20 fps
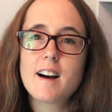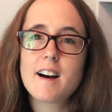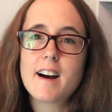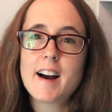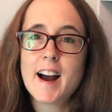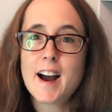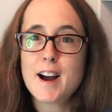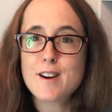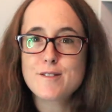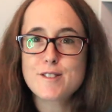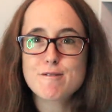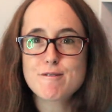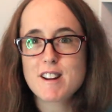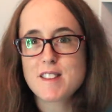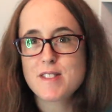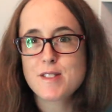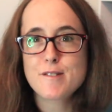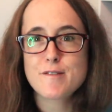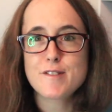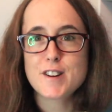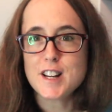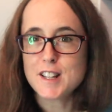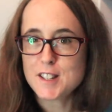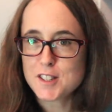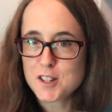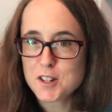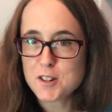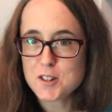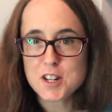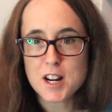having read the first
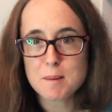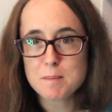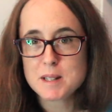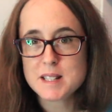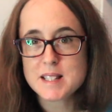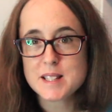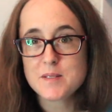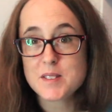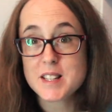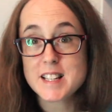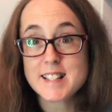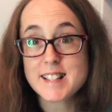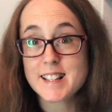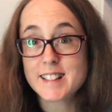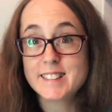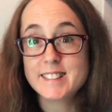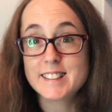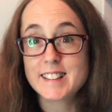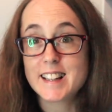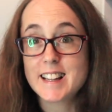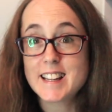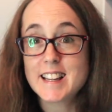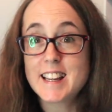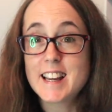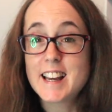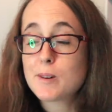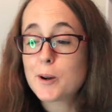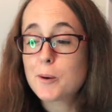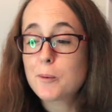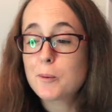two chapters of this only,
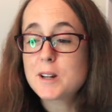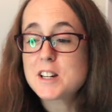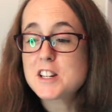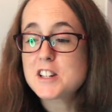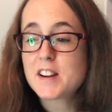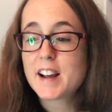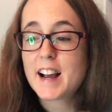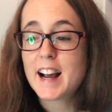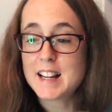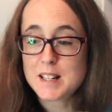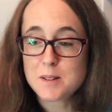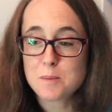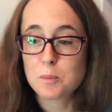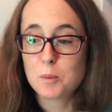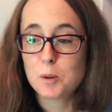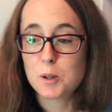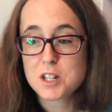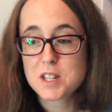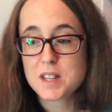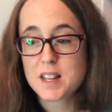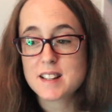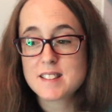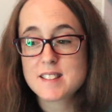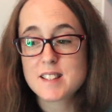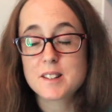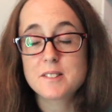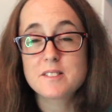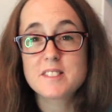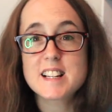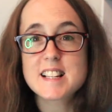I wish I hadn't watched that
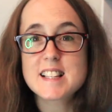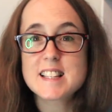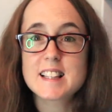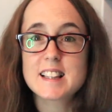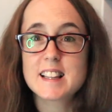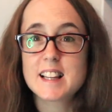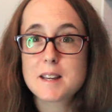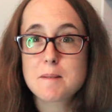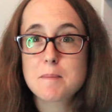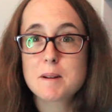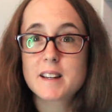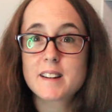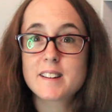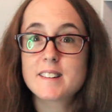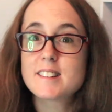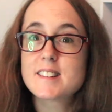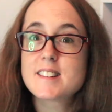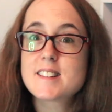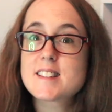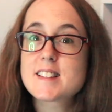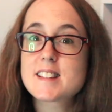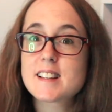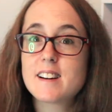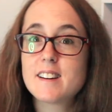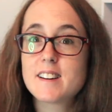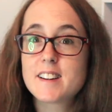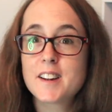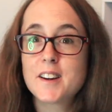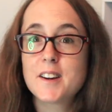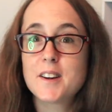so recently, because
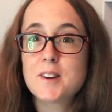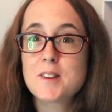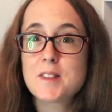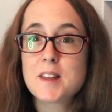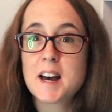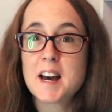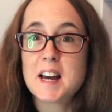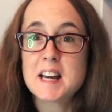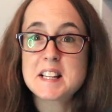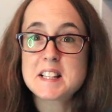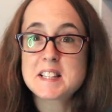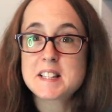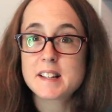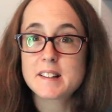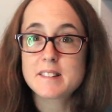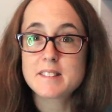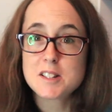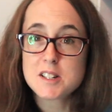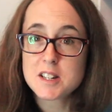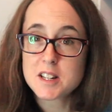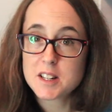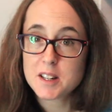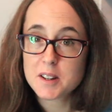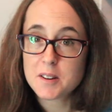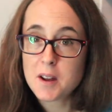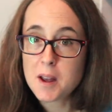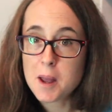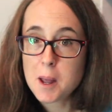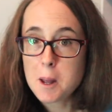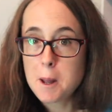I know that it's going
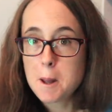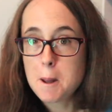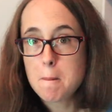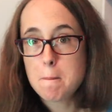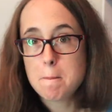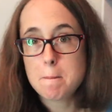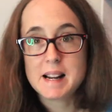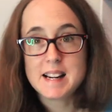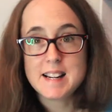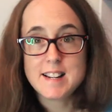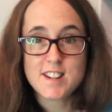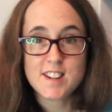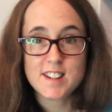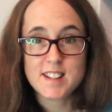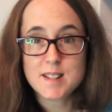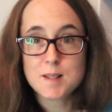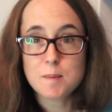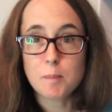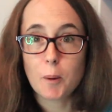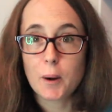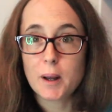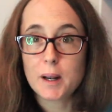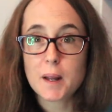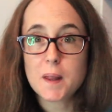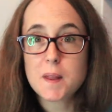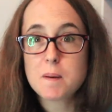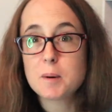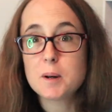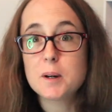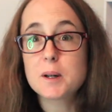to majorly spoiler
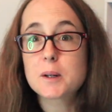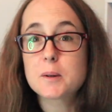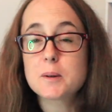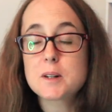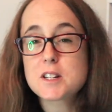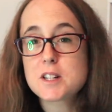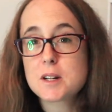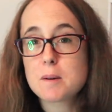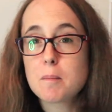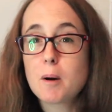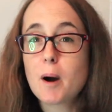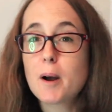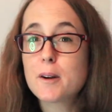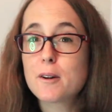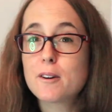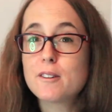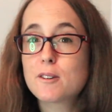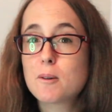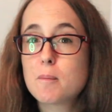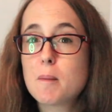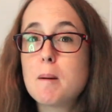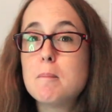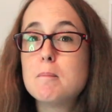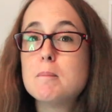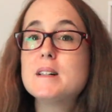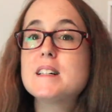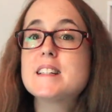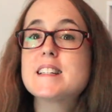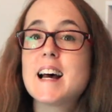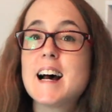the book, which I might not have
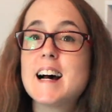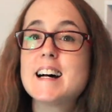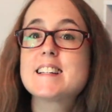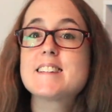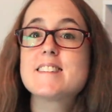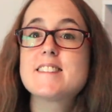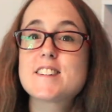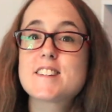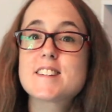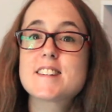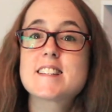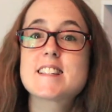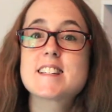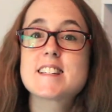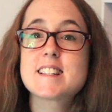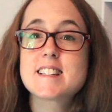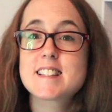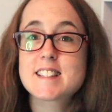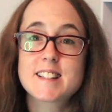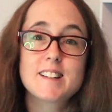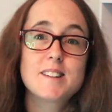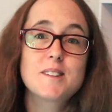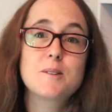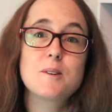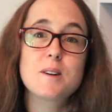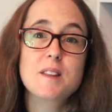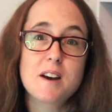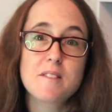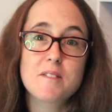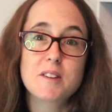remembered had I just stuck
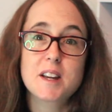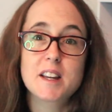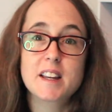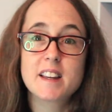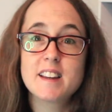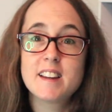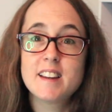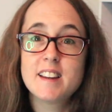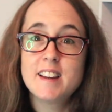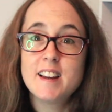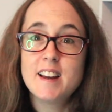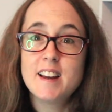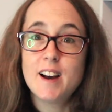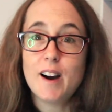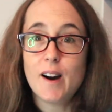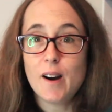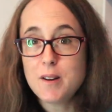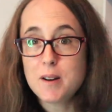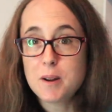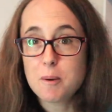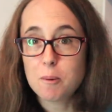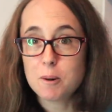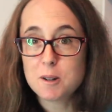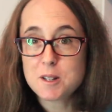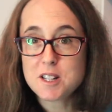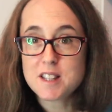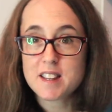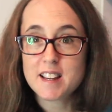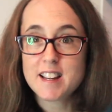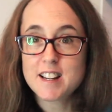with having only
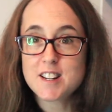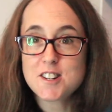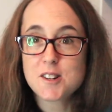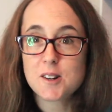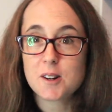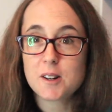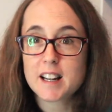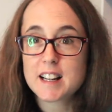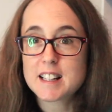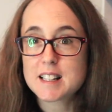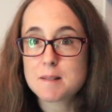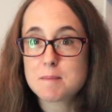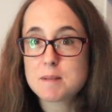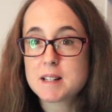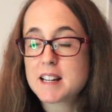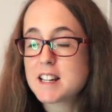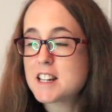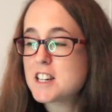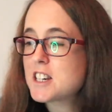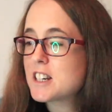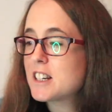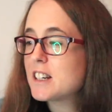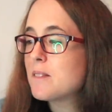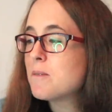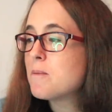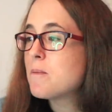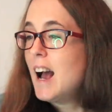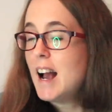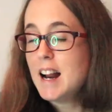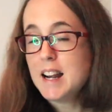watched the Hitchcock
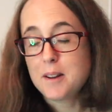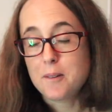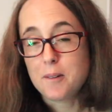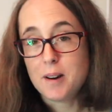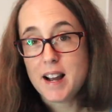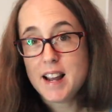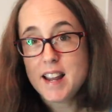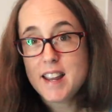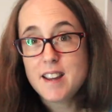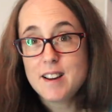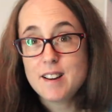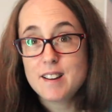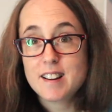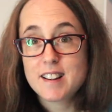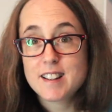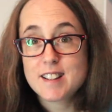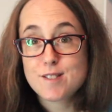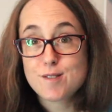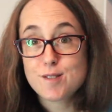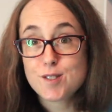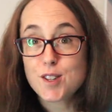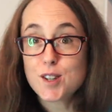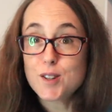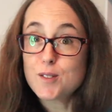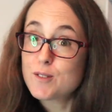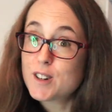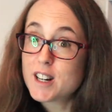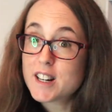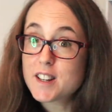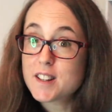adaptation. Anyway, it's
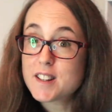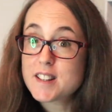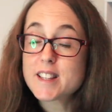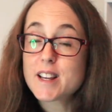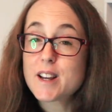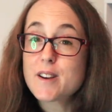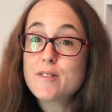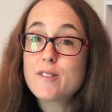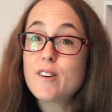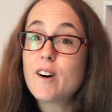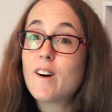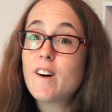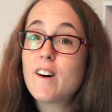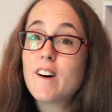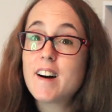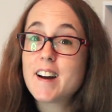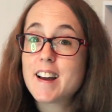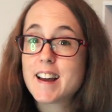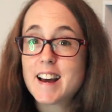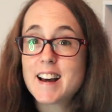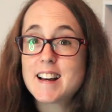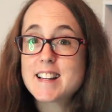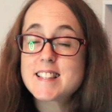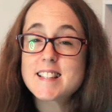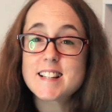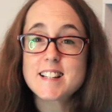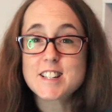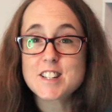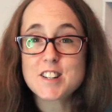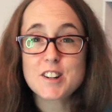really good so far. It has
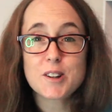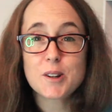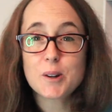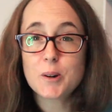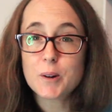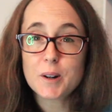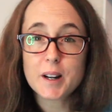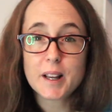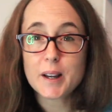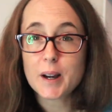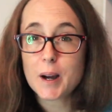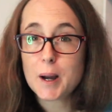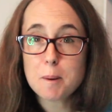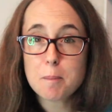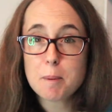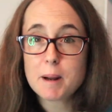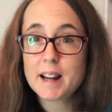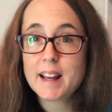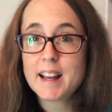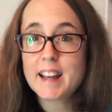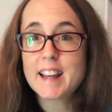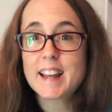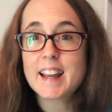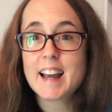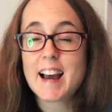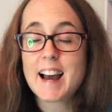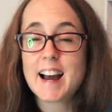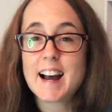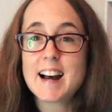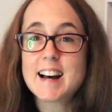such an iconic
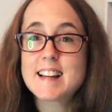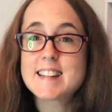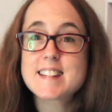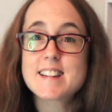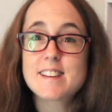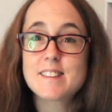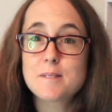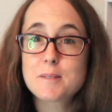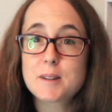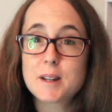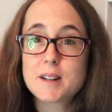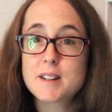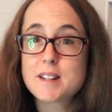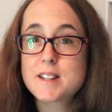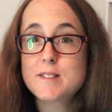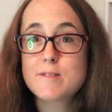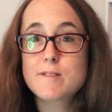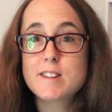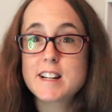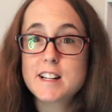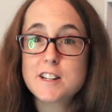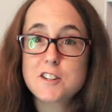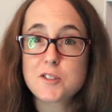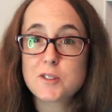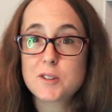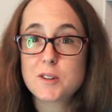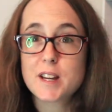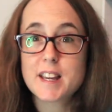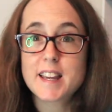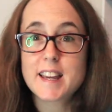opening, and I'm going to really
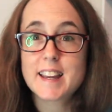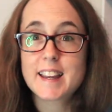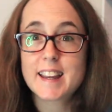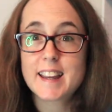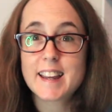enjoy